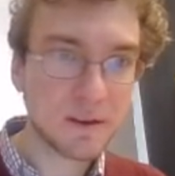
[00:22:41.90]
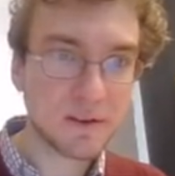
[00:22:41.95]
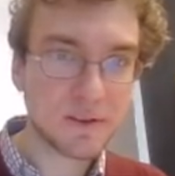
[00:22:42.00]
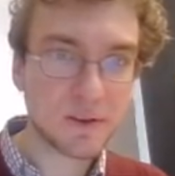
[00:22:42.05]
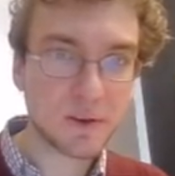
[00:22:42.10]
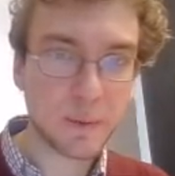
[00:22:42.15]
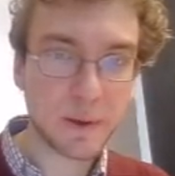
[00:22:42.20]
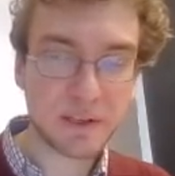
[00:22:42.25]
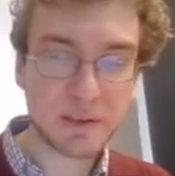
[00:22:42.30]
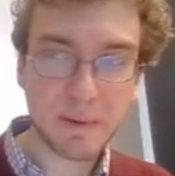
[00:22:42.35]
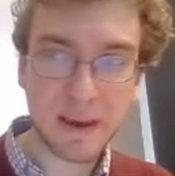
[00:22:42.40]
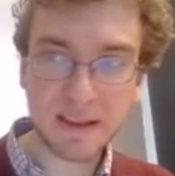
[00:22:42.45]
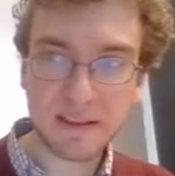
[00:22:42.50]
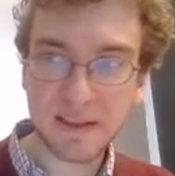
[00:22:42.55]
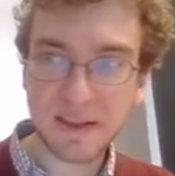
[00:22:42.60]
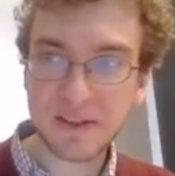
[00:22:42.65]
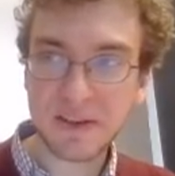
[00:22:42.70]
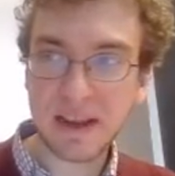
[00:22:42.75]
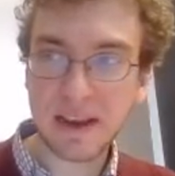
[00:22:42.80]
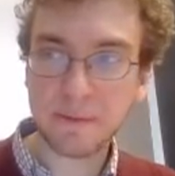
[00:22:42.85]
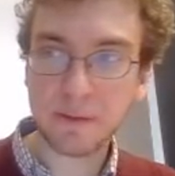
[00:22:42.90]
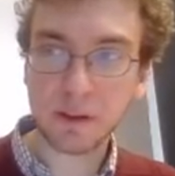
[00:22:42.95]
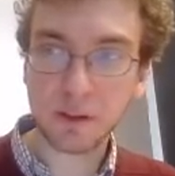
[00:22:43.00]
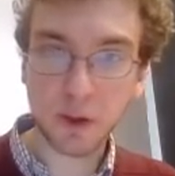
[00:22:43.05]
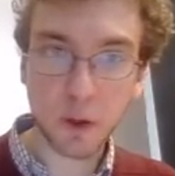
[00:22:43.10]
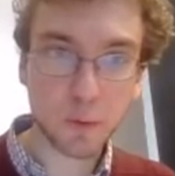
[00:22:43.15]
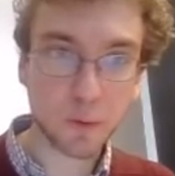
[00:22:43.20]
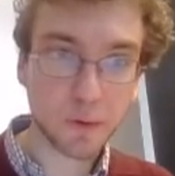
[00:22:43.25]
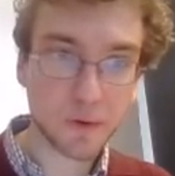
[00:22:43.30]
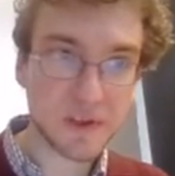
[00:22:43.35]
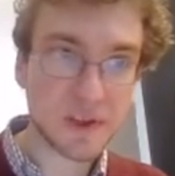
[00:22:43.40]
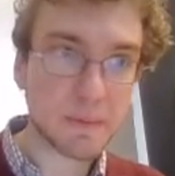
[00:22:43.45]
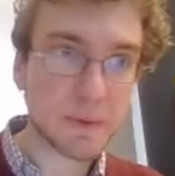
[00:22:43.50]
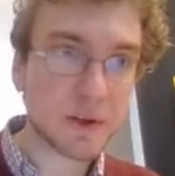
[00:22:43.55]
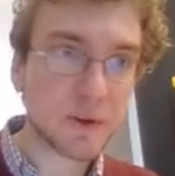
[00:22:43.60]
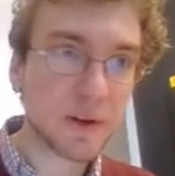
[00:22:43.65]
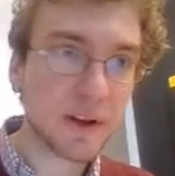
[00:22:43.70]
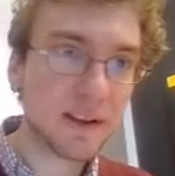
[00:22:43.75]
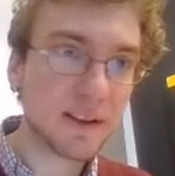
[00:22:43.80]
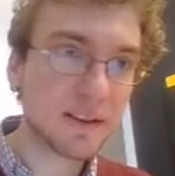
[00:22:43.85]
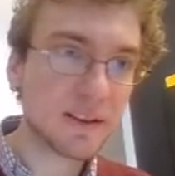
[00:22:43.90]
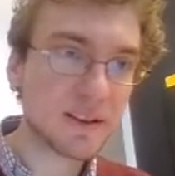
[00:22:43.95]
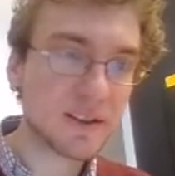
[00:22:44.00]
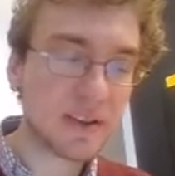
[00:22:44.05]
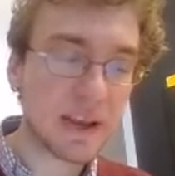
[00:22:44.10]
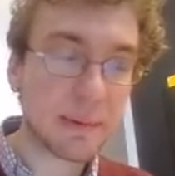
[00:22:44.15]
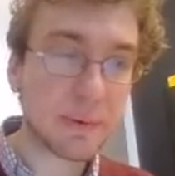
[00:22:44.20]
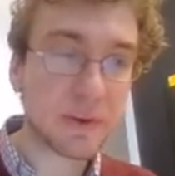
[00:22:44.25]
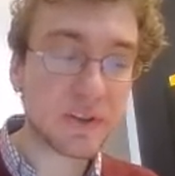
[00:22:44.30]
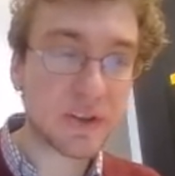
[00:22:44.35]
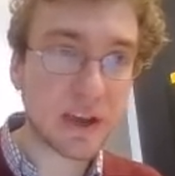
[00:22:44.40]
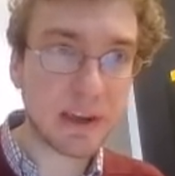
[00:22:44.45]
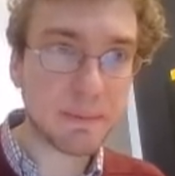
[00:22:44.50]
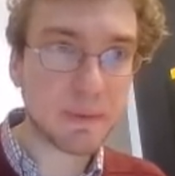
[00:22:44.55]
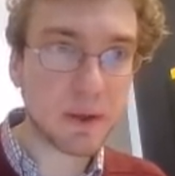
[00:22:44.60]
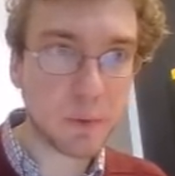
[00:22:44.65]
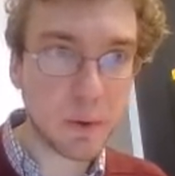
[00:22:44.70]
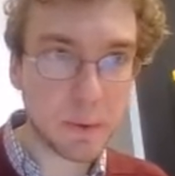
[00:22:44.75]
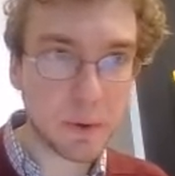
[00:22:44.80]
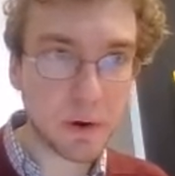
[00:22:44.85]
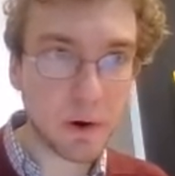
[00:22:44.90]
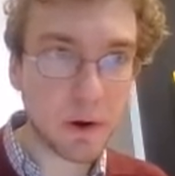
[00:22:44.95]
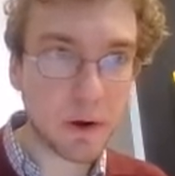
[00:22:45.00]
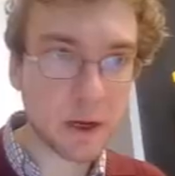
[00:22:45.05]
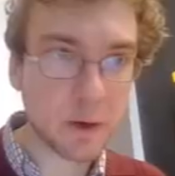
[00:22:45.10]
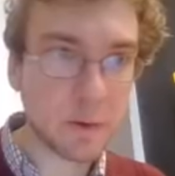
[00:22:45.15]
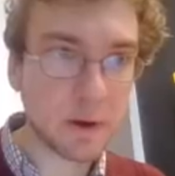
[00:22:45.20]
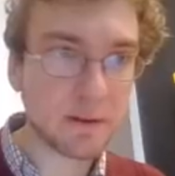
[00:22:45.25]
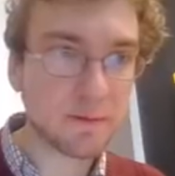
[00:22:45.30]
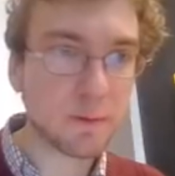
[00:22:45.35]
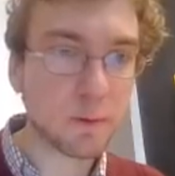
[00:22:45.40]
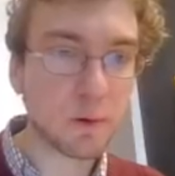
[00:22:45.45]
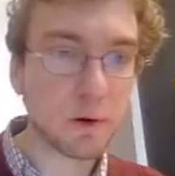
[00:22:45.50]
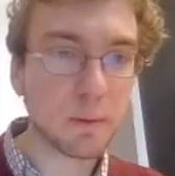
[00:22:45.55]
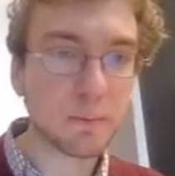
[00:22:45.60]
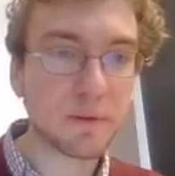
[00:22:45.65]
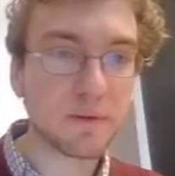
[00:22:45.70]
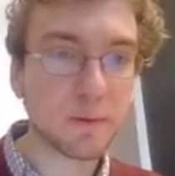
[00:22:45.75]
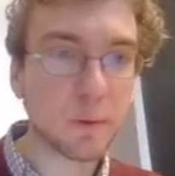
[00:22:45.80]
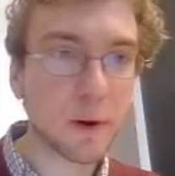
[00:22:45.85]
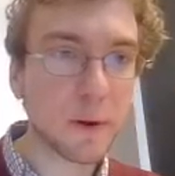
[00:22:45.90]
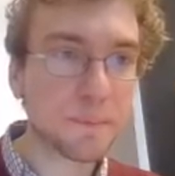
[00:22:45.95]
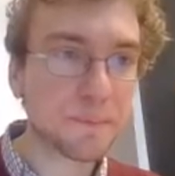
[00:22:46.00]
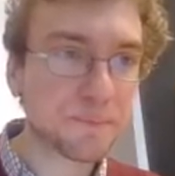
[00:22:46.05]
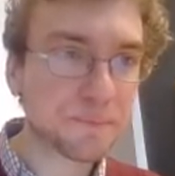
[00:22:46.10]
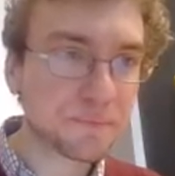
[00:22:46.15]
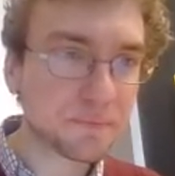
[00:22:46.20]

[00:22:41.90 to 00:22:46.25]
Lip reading: So we expect this to have a local symmetry, the same type that we were arguing for before.